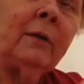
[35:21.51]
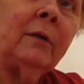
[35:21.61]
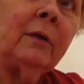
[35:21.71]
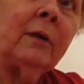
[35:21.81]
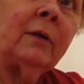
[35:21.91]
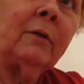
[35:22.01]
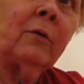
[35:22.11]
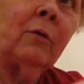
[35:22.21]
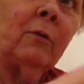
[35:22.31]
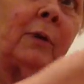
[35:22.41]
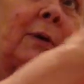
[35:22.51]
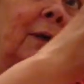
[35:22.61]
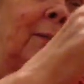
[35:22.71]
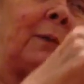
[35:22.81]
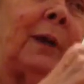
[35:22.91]
and then it'd go around a
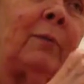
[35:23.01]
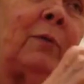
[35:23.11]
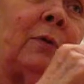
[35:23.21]
couple times,